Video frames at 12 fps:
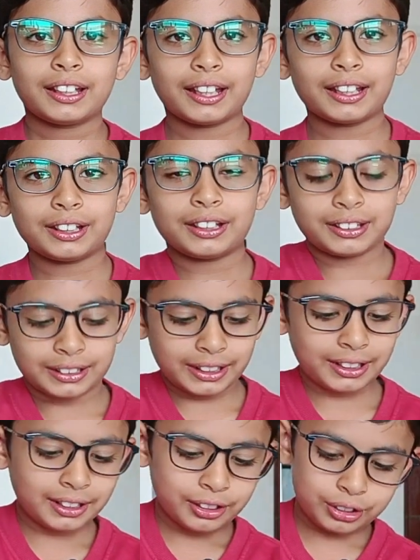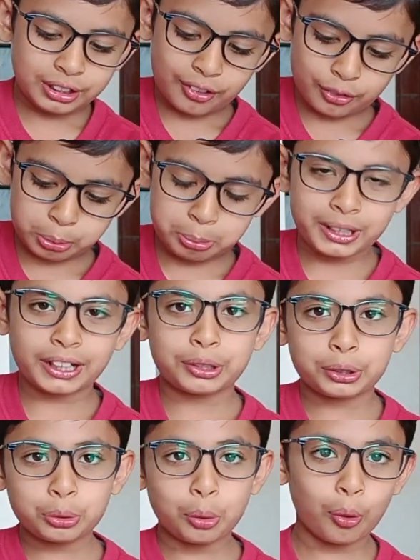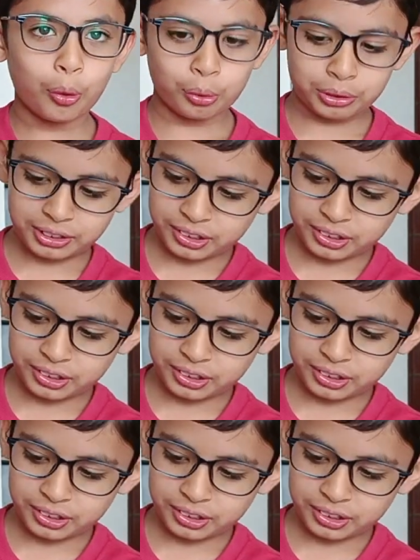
and then you have to make two holes.